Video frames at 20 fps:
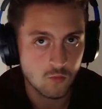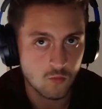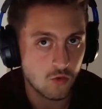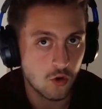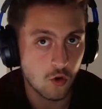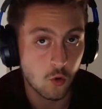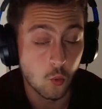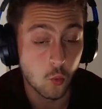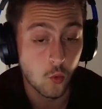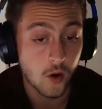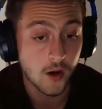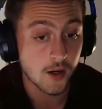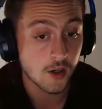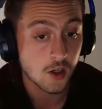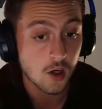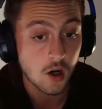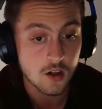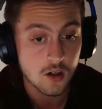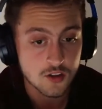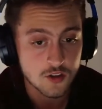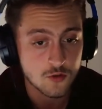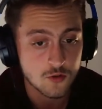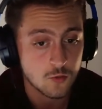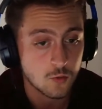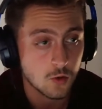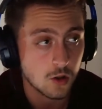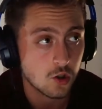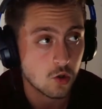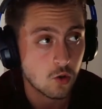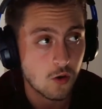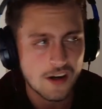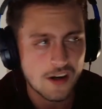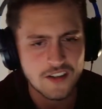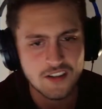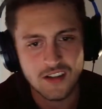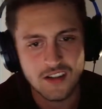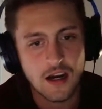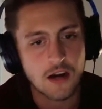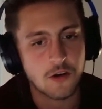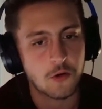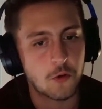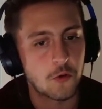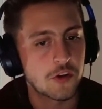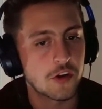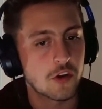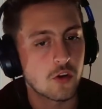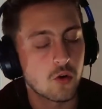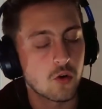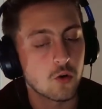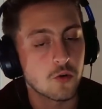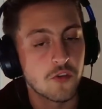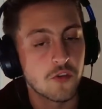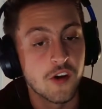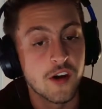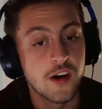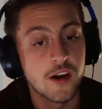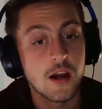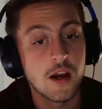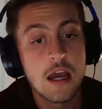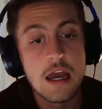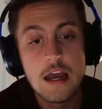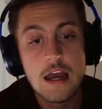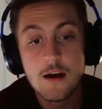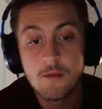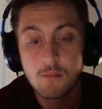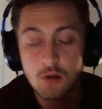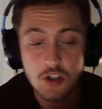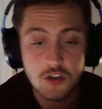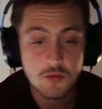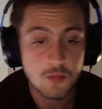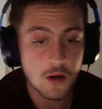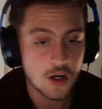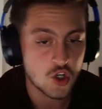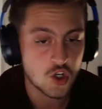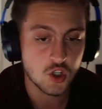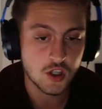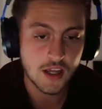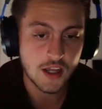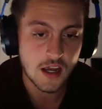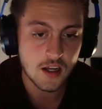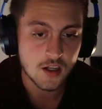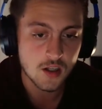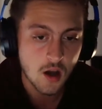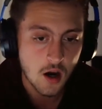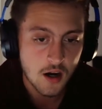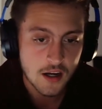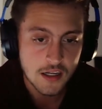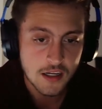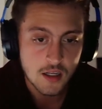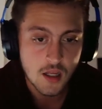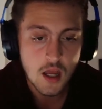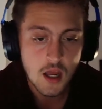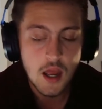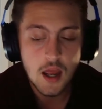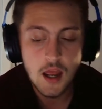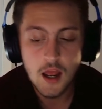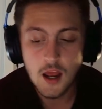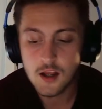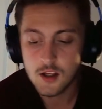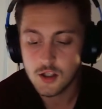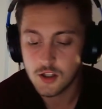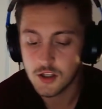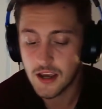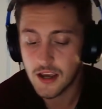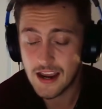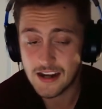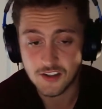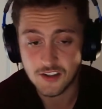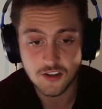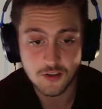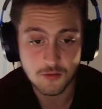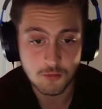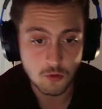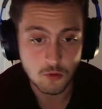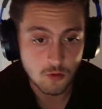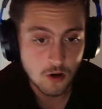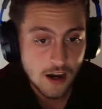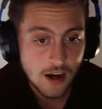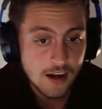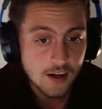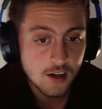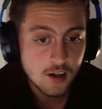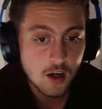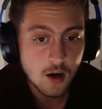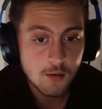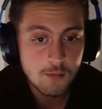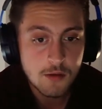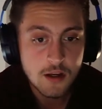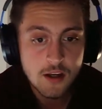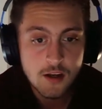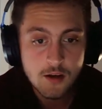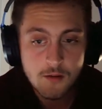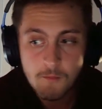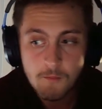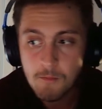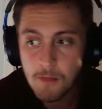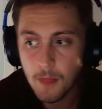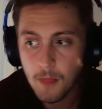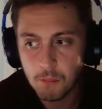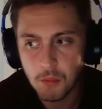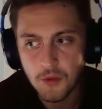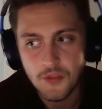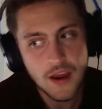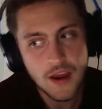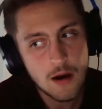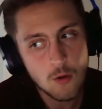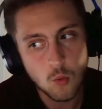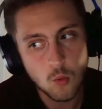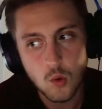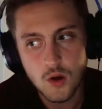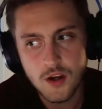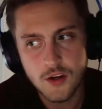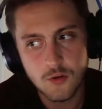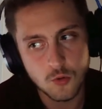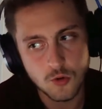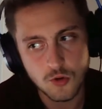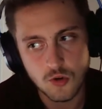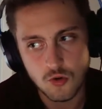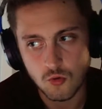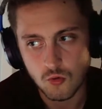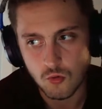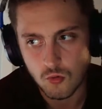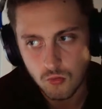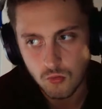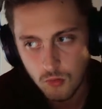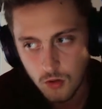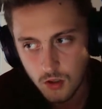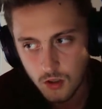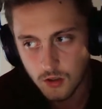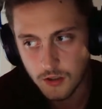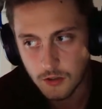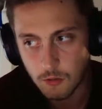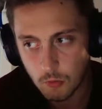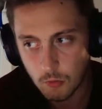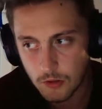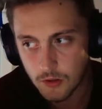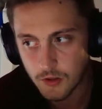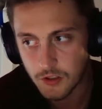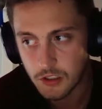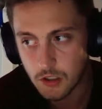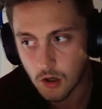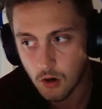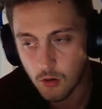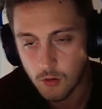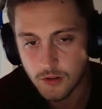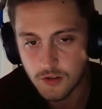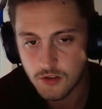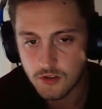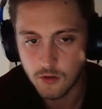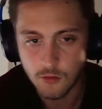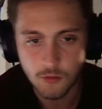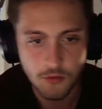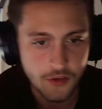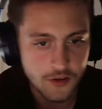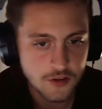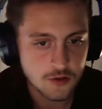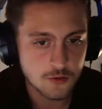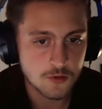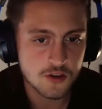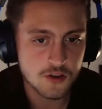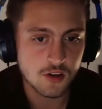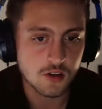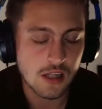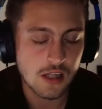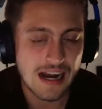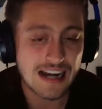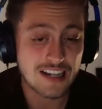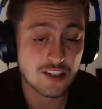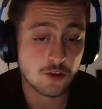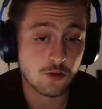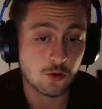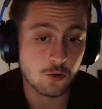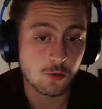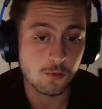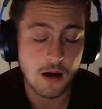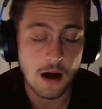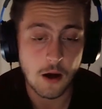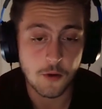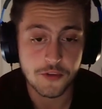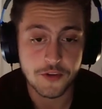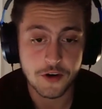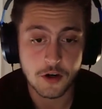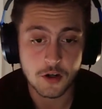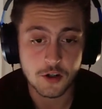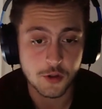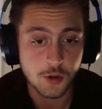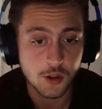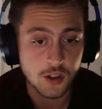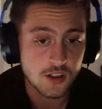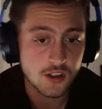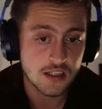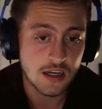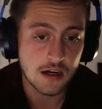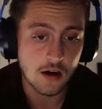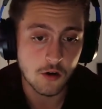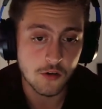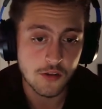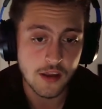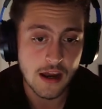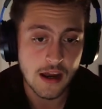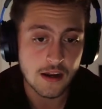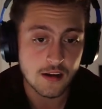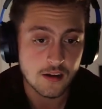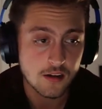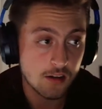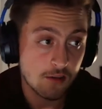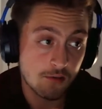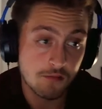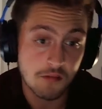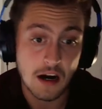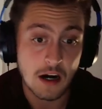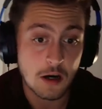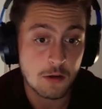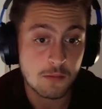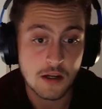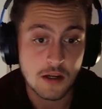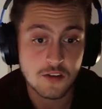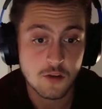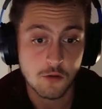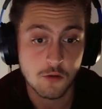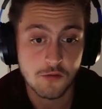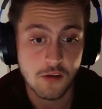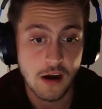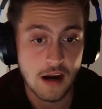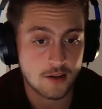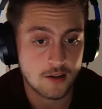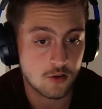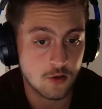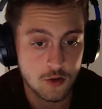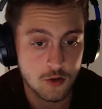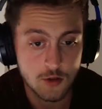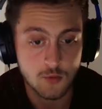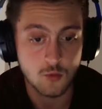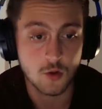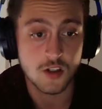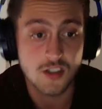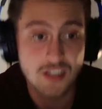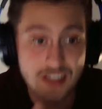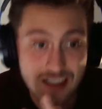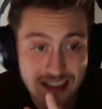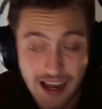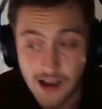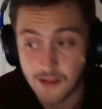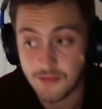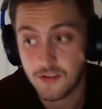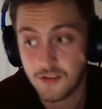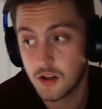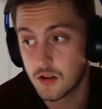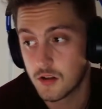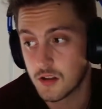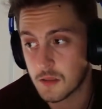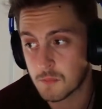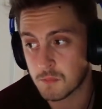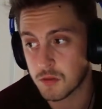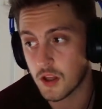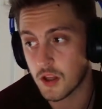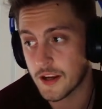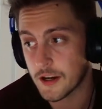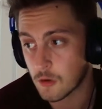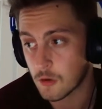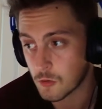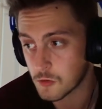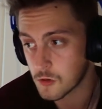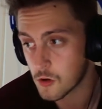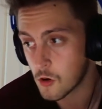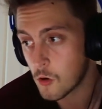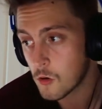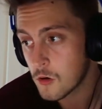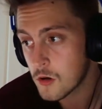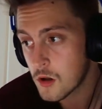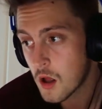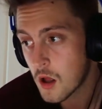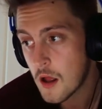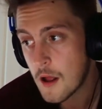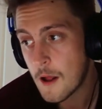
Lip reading: the wind gusts were crazy, not only the whole day, but especially at night. You had some rain come in, but that wind was really, really going. So this was the last group out there. You could tell that environmental factors were definitely playing a role.